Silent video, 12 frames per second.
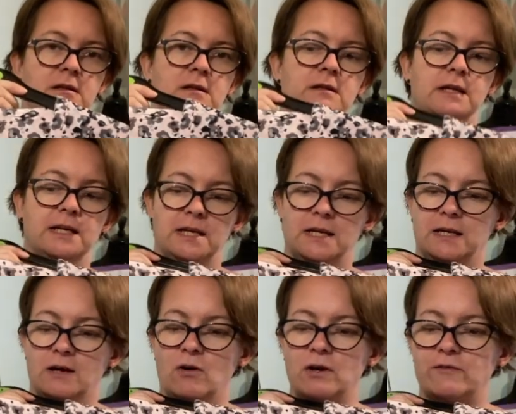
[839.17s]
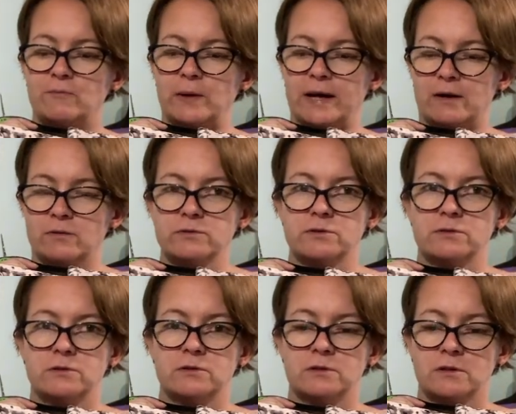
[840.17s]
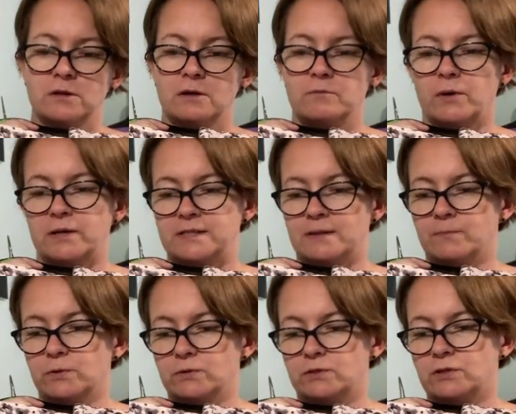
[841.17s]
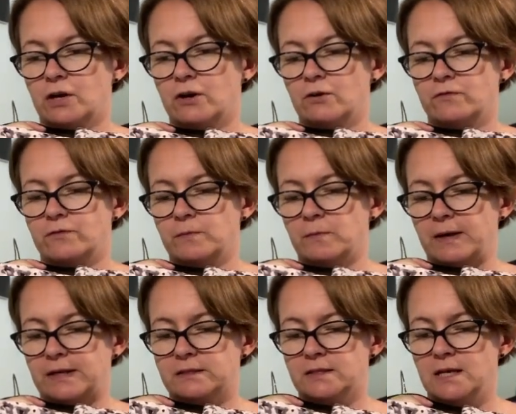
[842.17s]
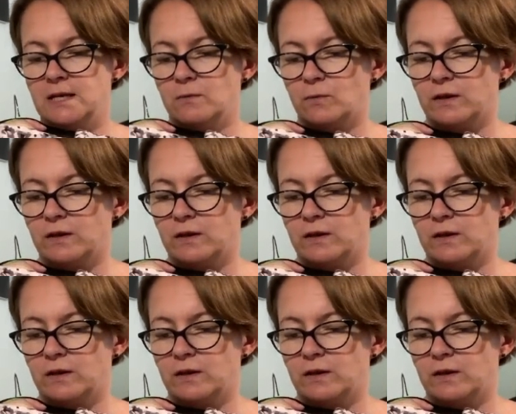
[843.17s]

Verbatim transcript: the olive blouse by Simple sew from the magazine, one